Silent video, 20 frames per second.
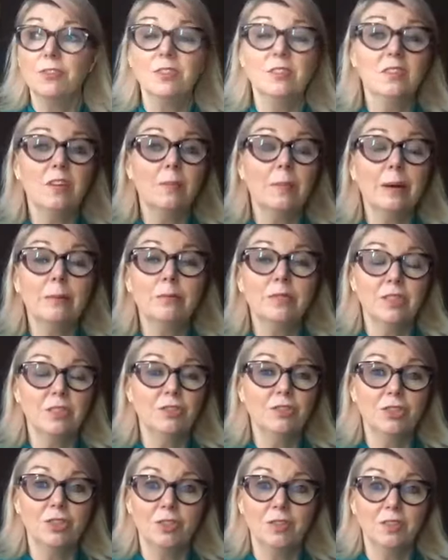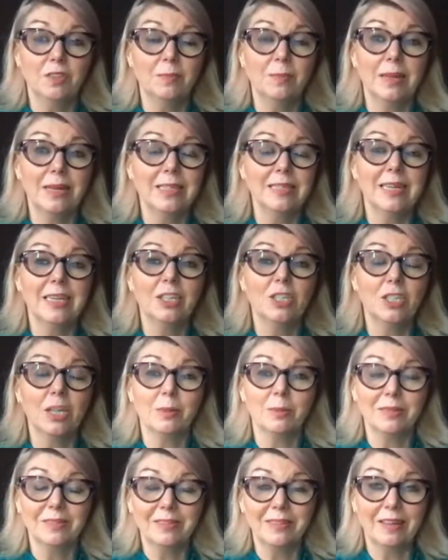first time I was introduced to meditation,
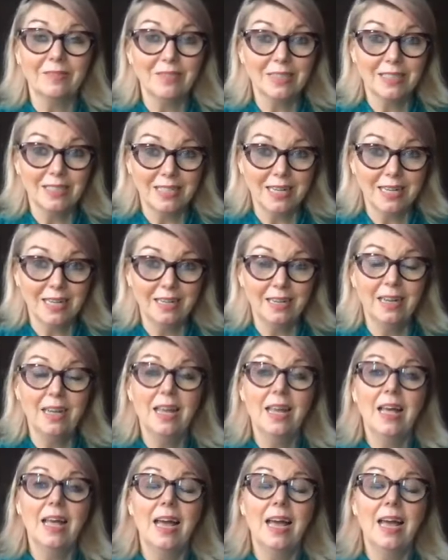I was 17,